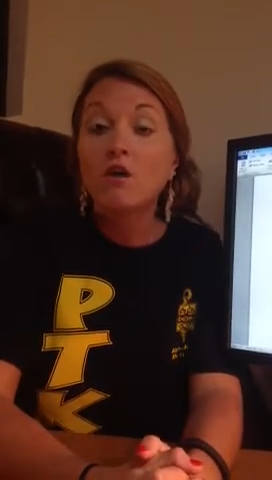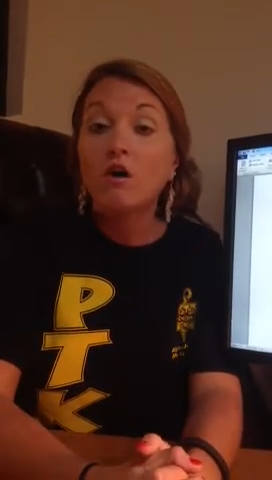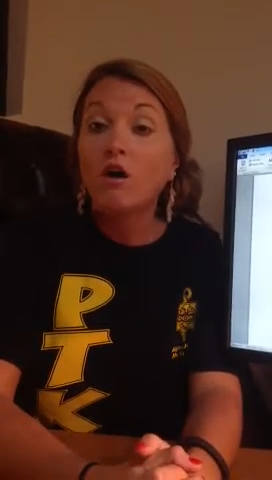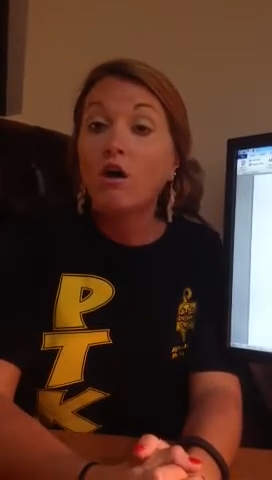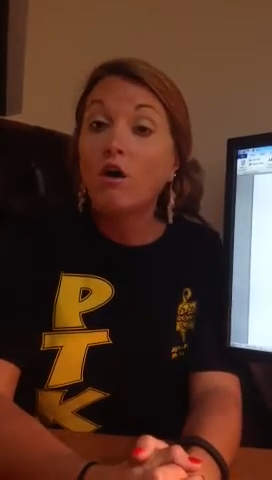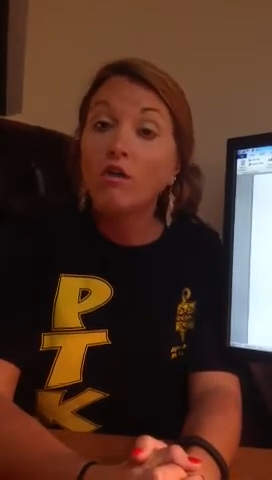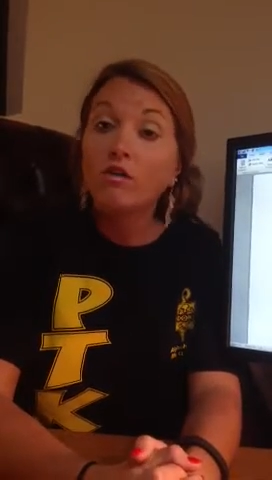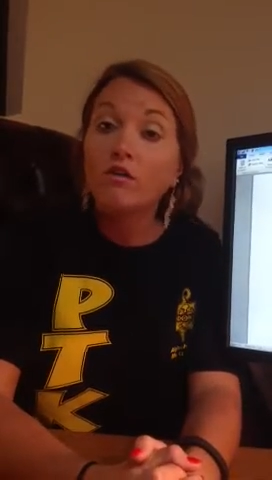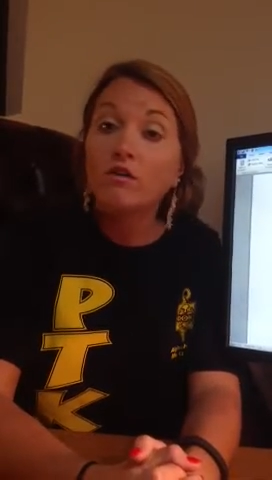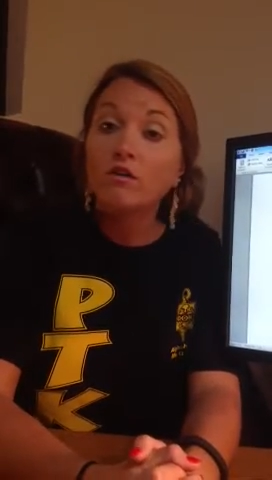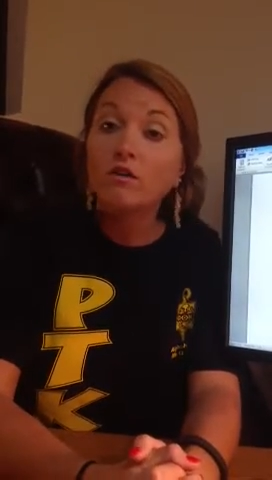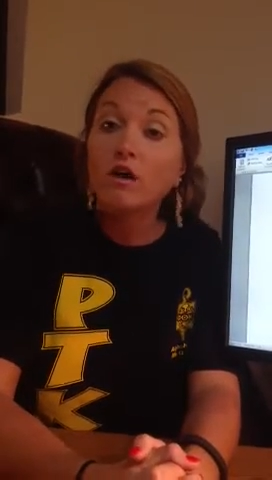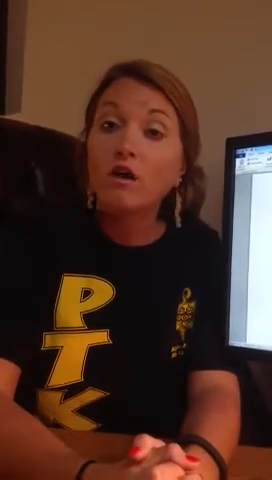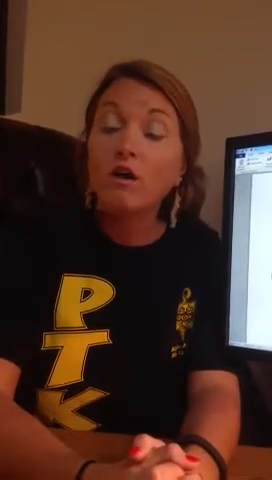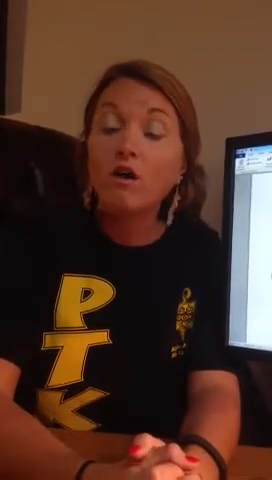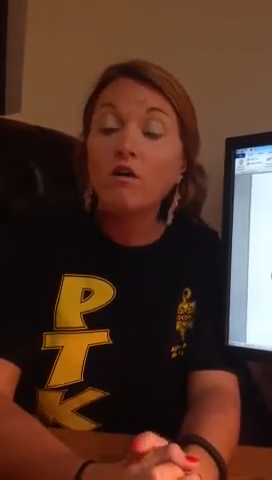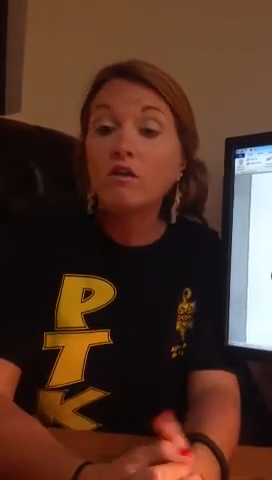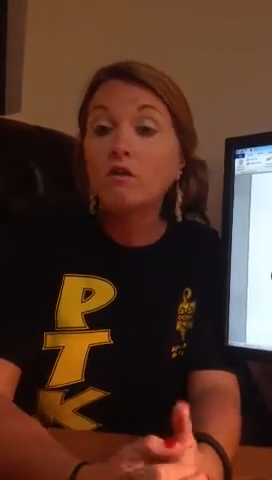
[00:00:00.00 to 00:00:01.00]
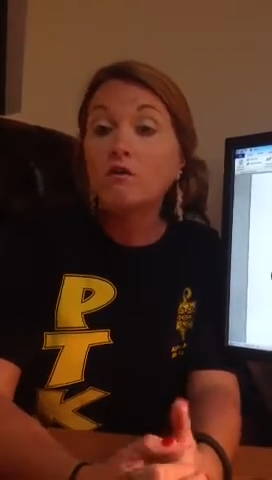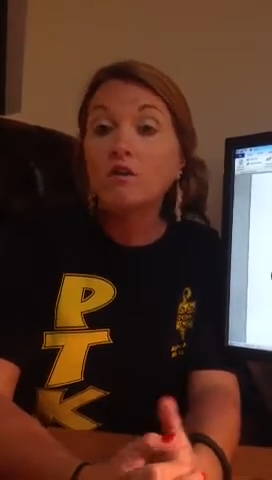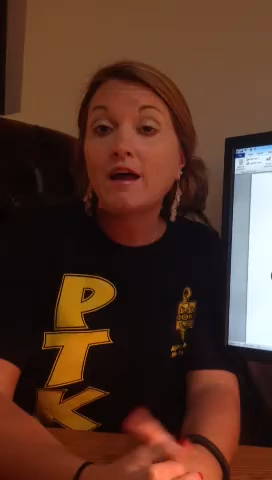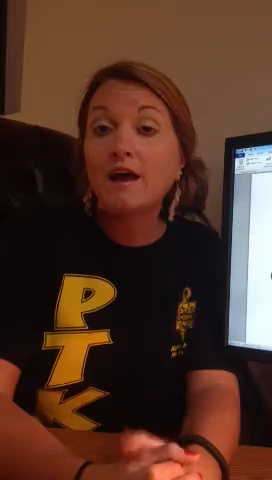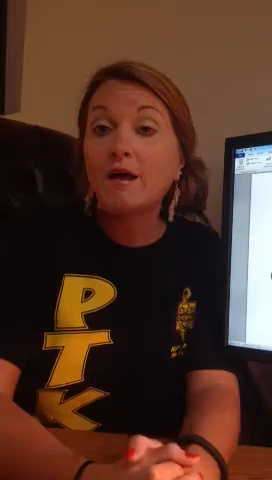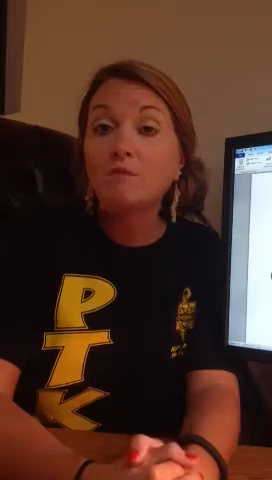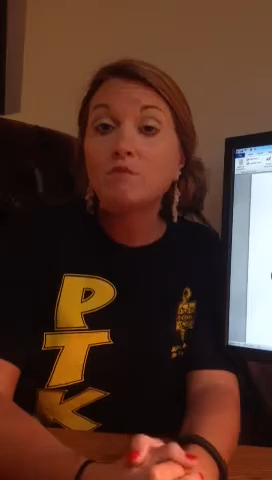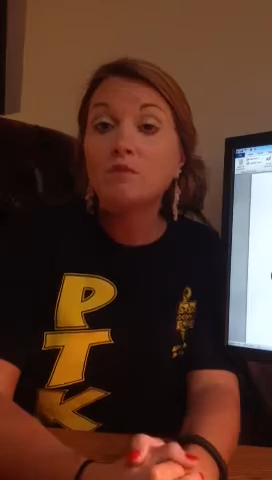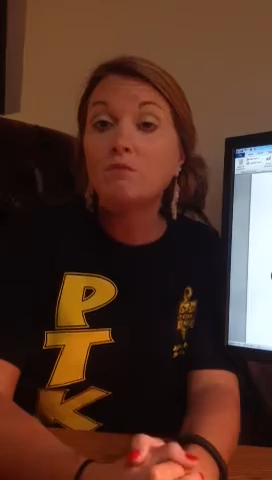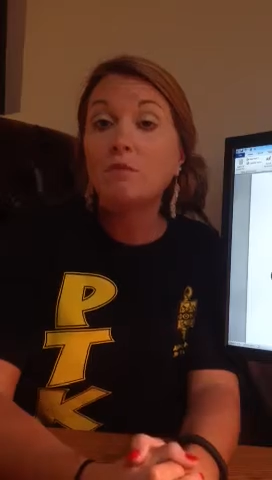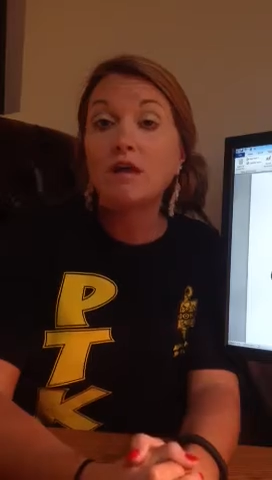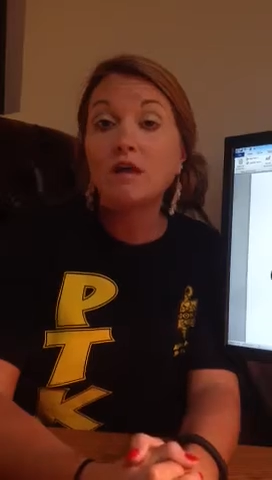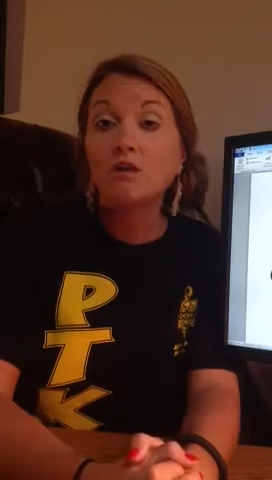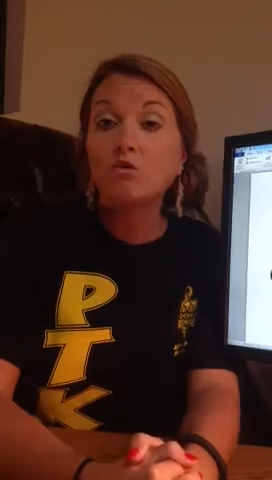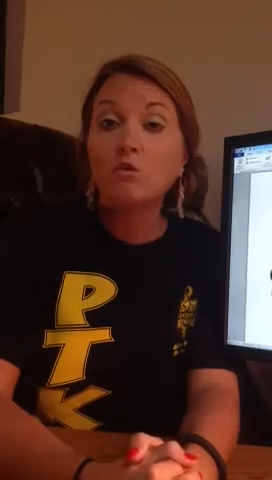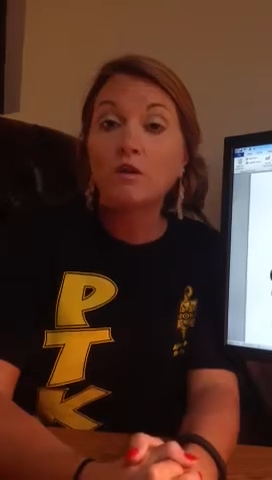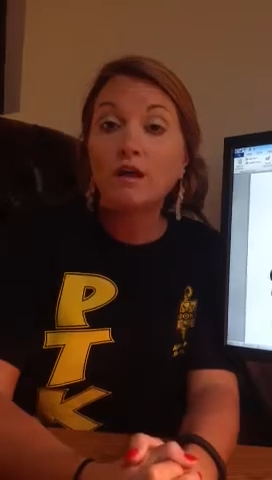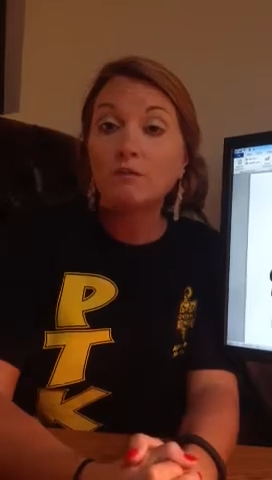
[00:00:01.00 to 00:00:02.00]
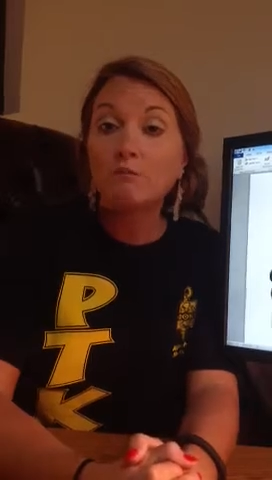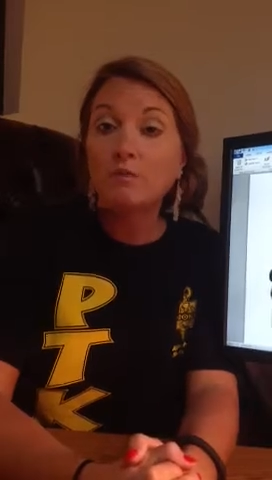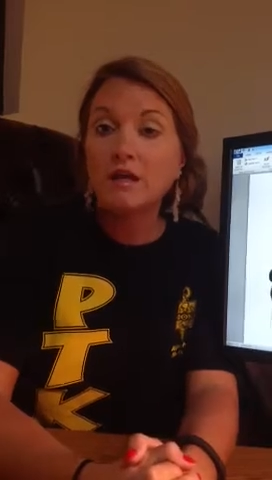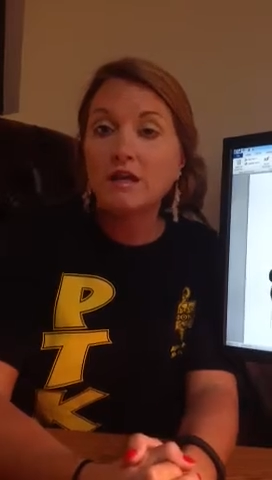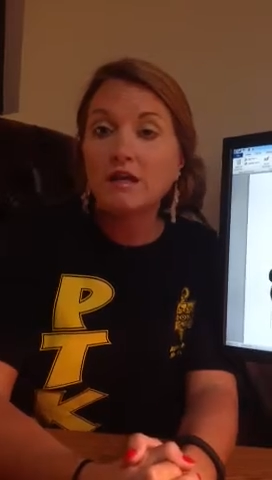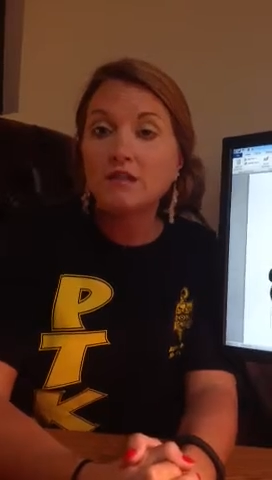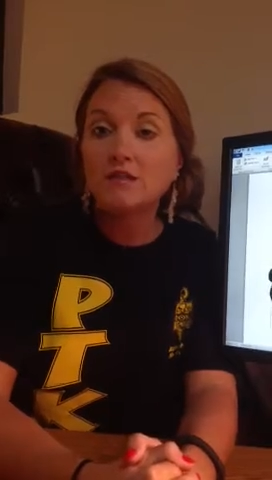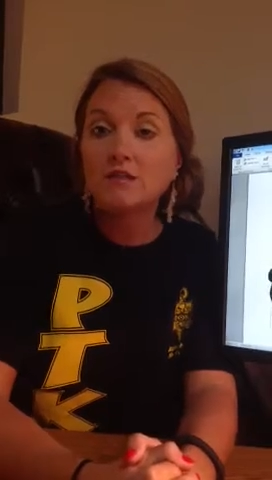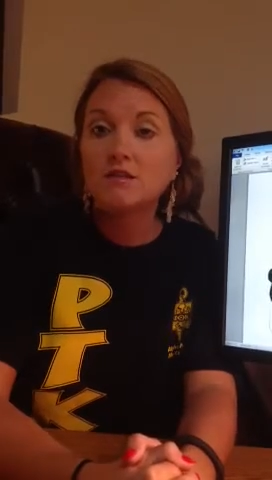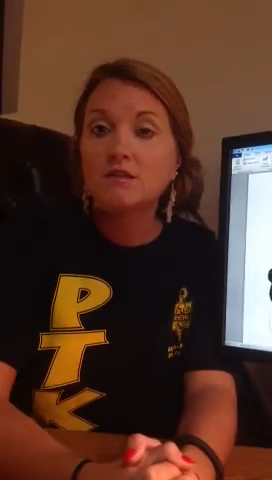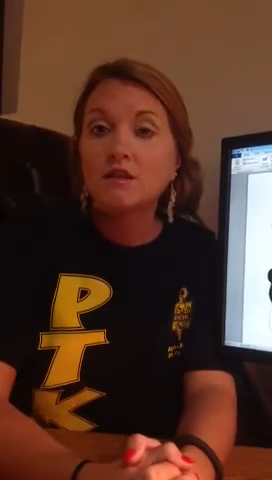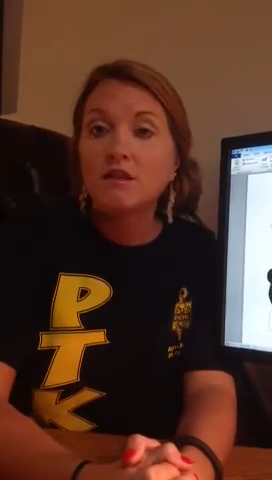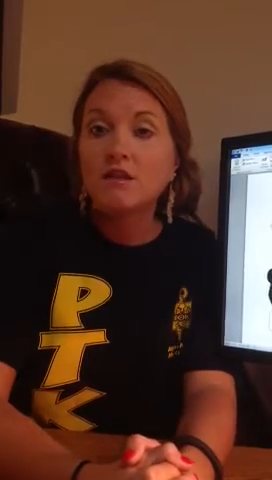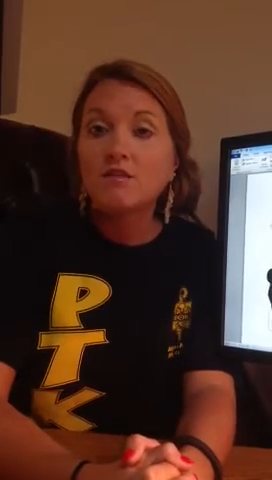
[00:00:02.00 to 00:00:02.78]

although labs make great pets,